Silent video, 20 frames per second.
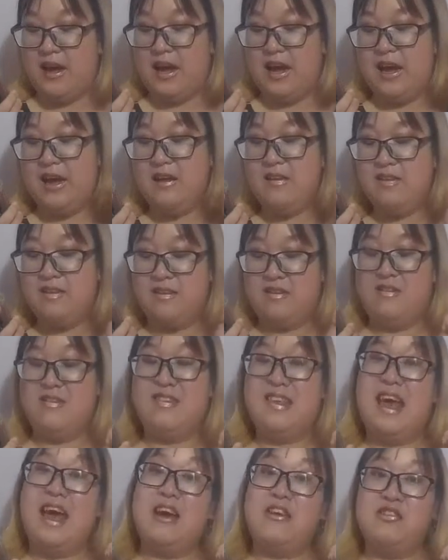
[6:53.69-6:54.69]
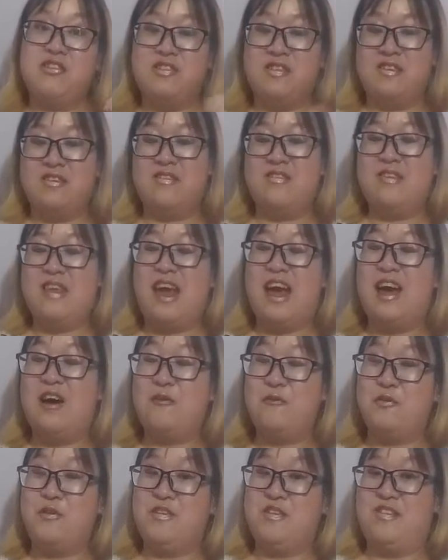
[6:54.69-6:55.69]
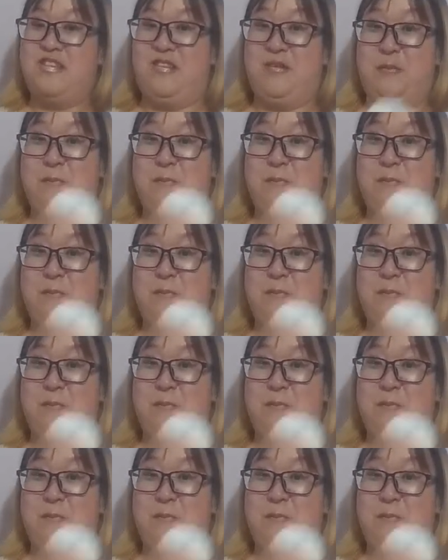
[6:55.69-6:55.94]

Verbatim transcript: it is actually Edward's